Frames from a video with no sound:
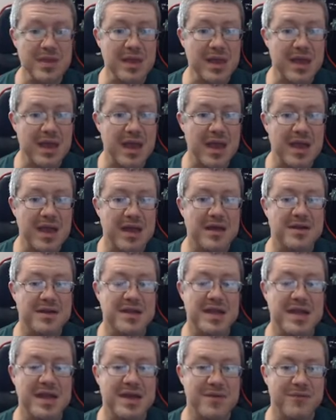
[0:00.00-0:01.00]
and
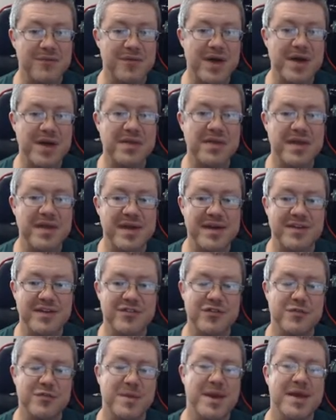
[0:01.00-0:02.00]
it finally
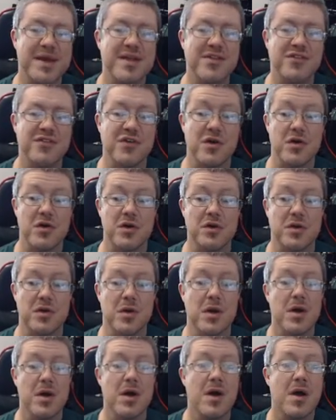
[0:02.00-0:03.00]
expands on
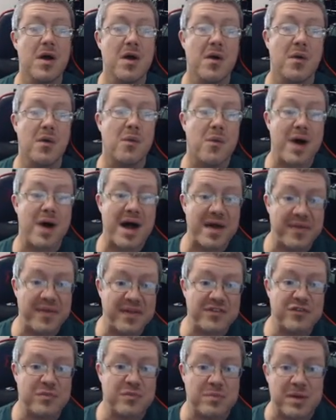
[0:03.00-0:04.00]
why that's
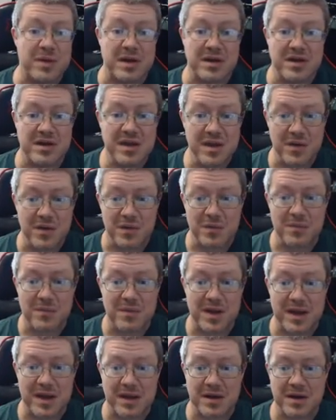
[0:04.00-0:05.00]
a big deal.
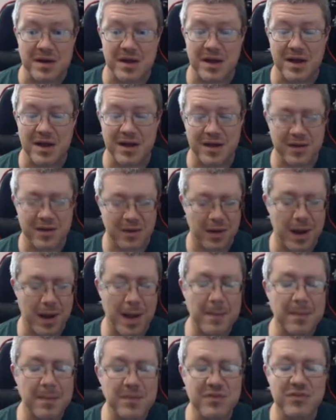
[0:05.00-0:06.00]
And or up
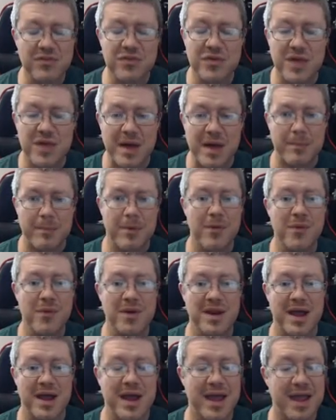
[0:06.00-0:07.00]
until that point,
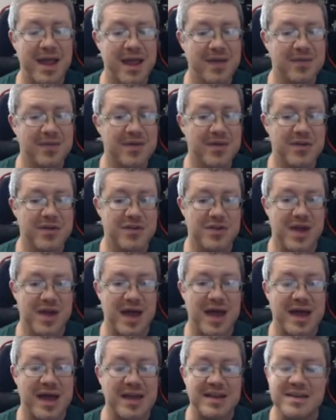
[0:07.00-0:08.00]
I had this
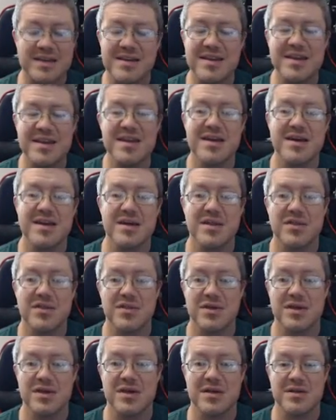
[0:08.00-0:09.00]
idea
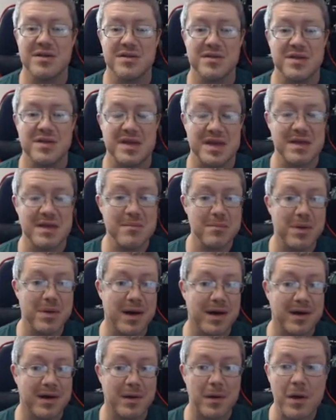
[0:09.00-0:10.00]
that the
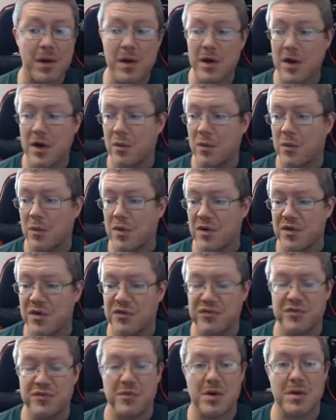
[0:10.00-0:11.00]
Empire was
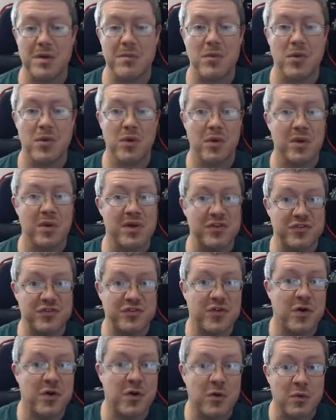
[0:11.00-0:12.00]
a more or less
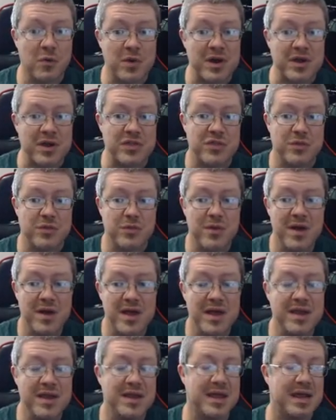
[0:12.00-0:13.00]
faraway
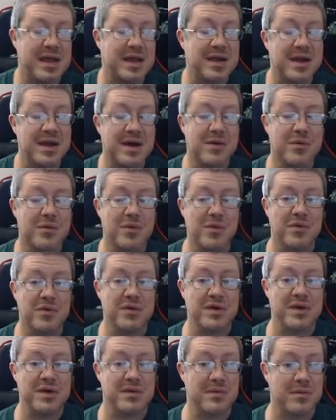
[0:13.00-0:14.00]
threat and not
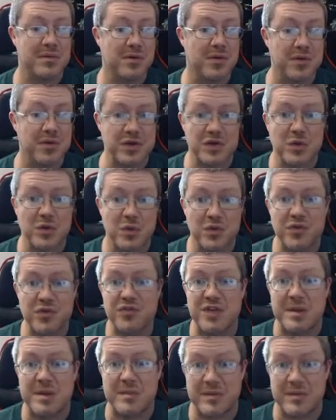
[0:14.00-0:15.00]
really on the doorstep of